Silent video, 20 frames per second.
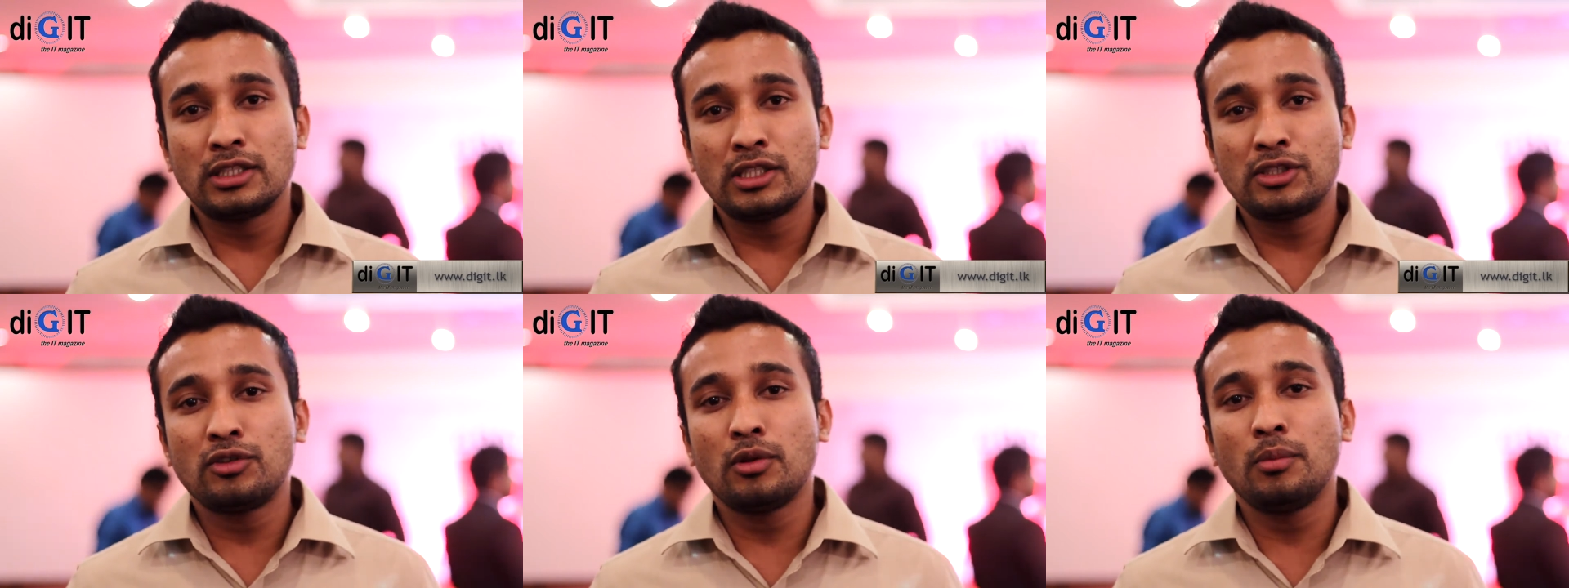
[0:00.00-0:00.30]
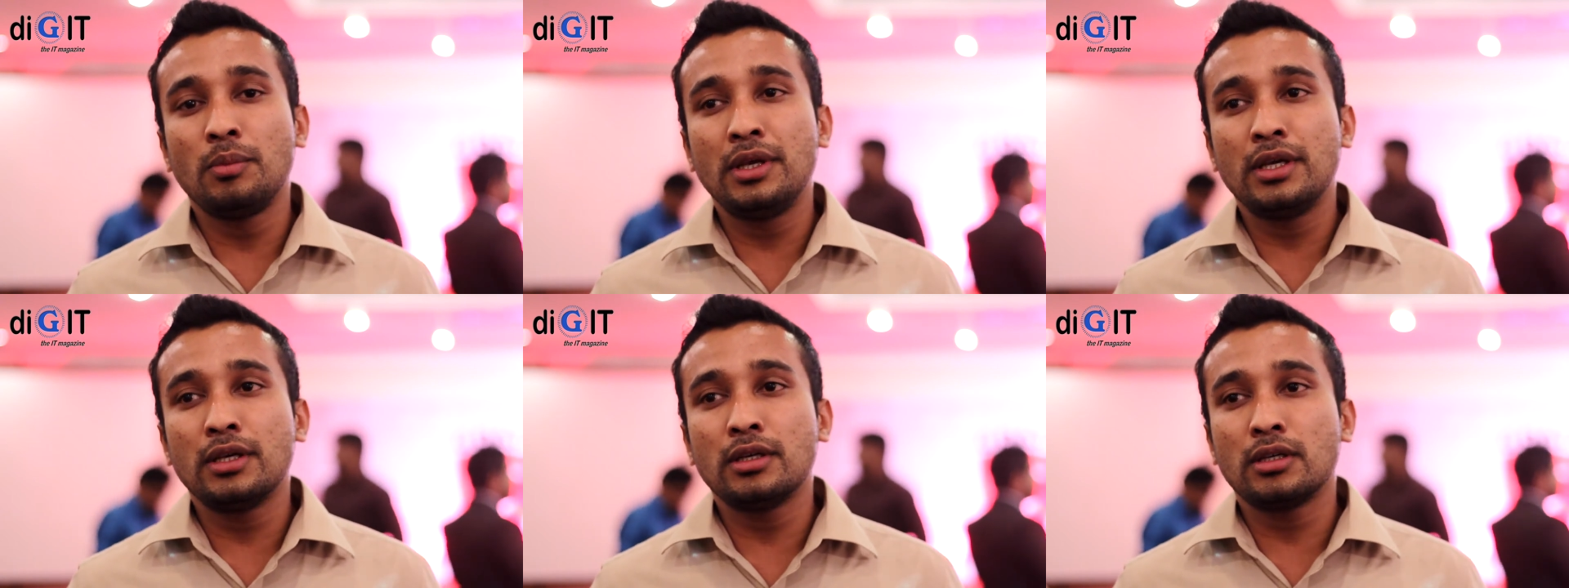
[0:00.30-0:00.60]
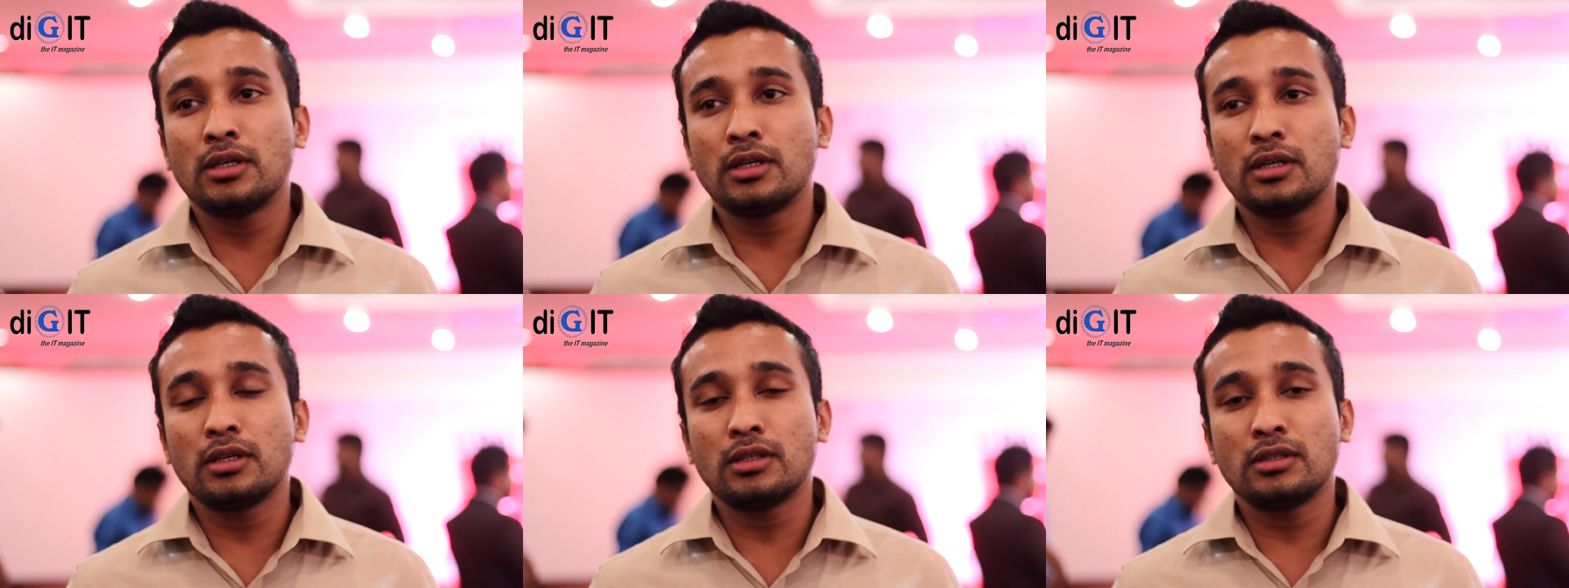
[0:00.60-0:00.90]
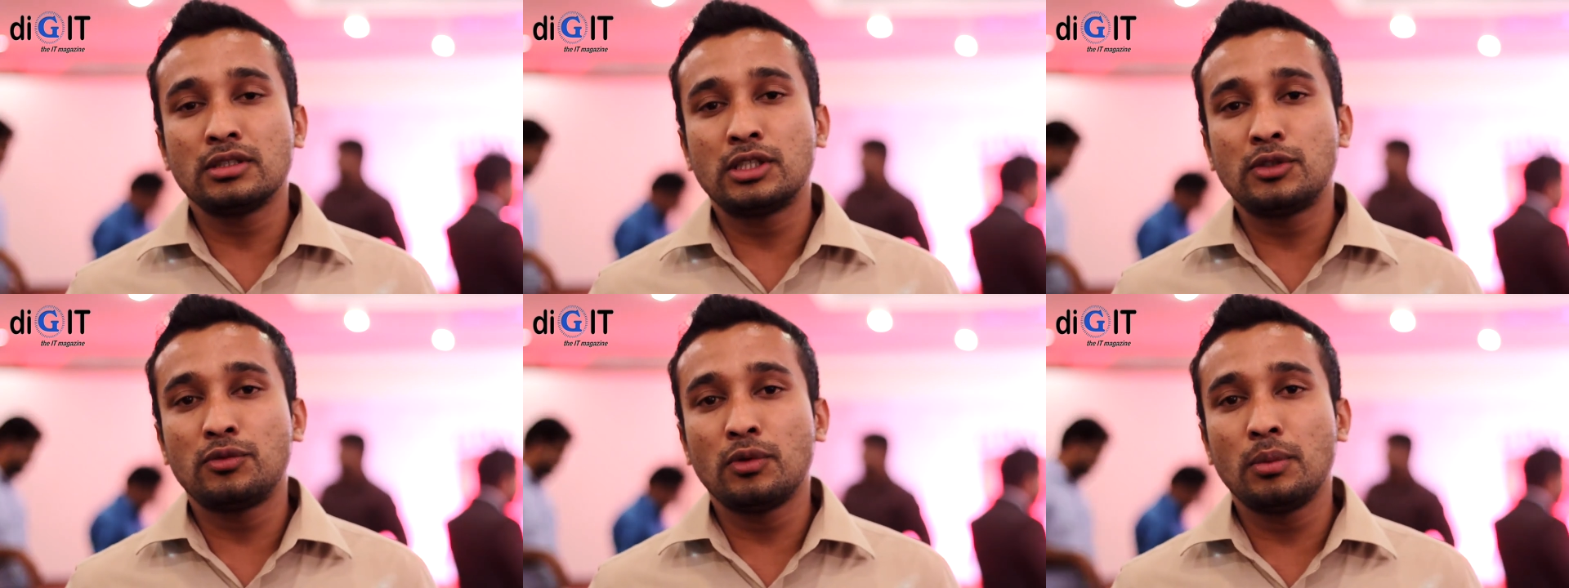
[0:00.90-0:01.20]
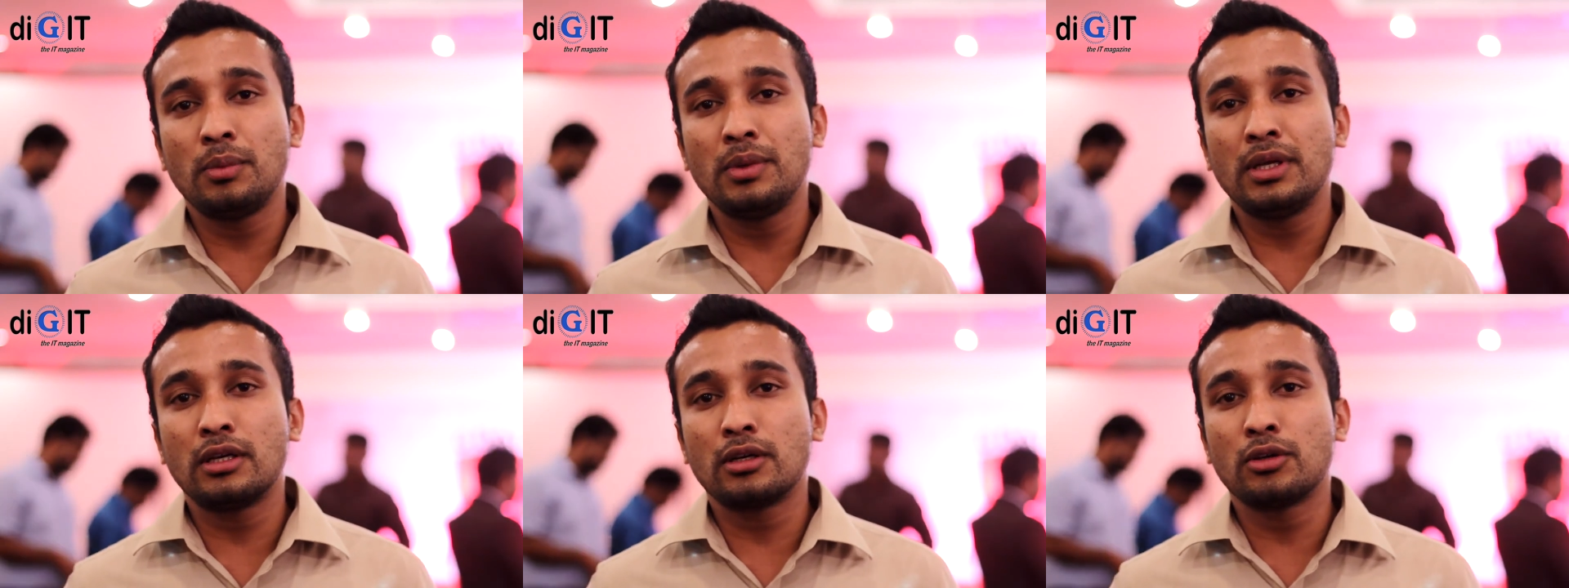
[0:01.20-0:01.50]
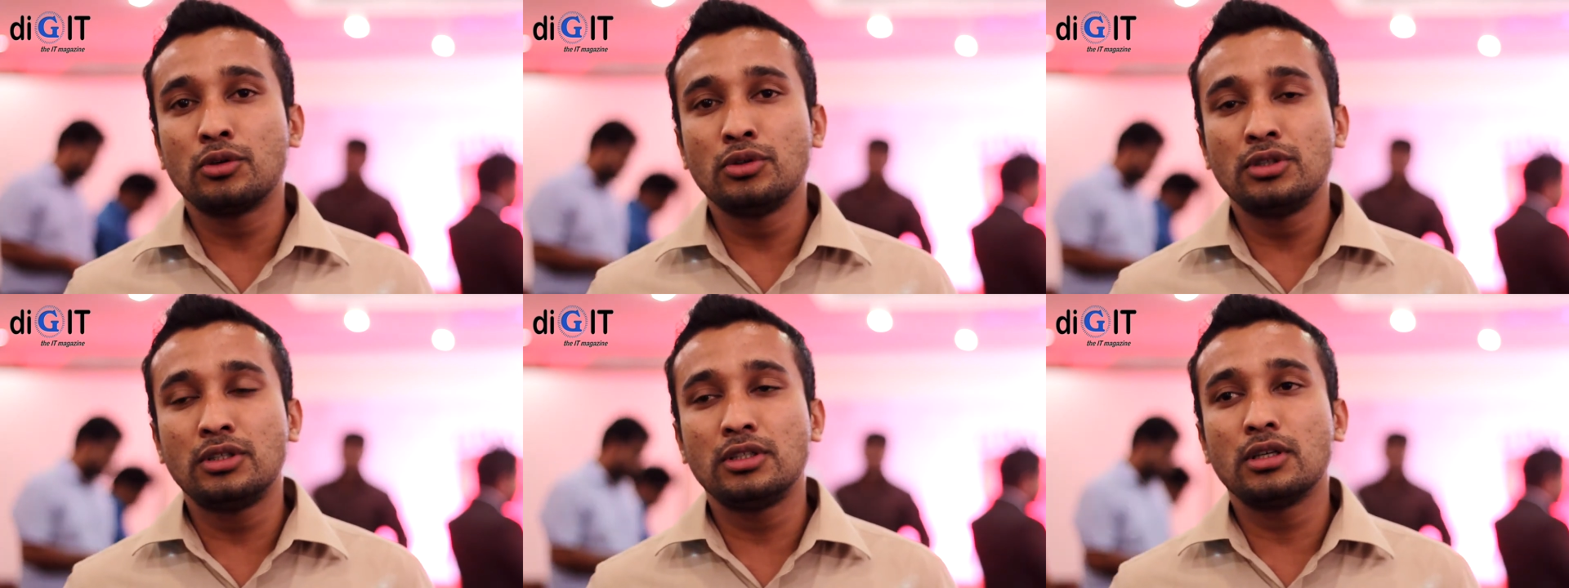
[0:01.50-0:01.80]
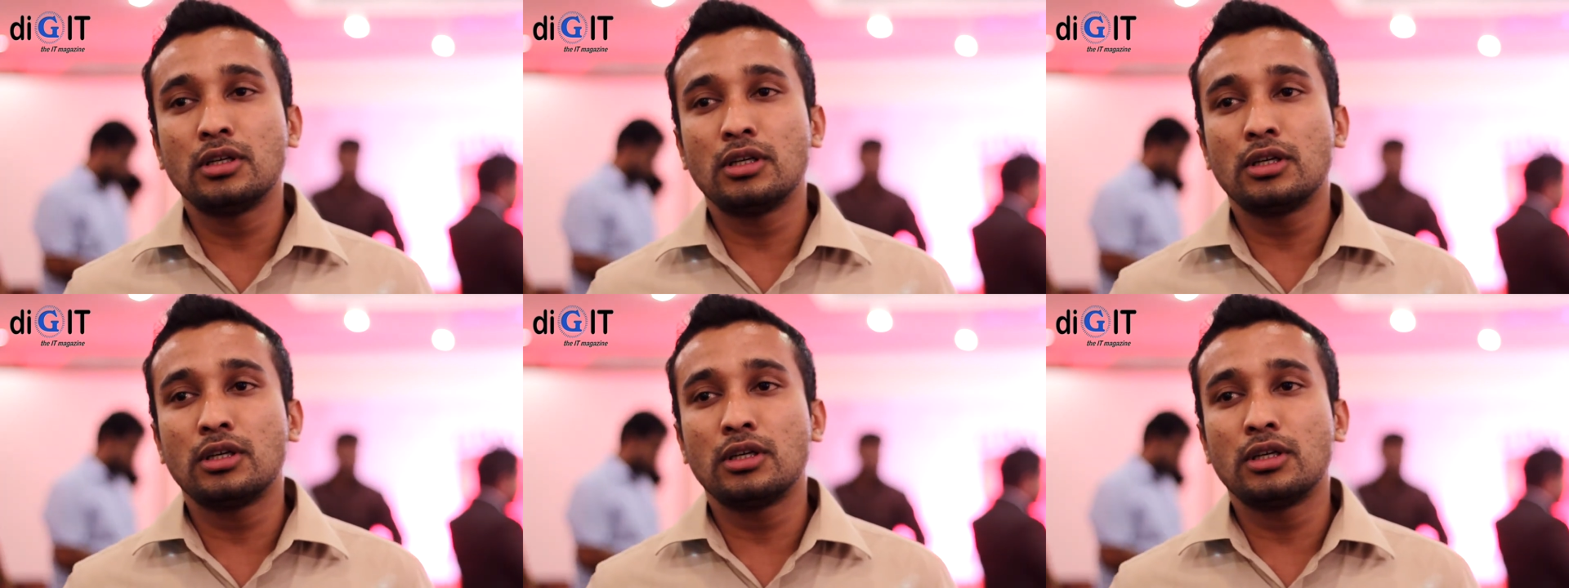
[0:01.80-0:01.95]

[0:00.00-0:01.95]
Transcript: this will be a this will be a good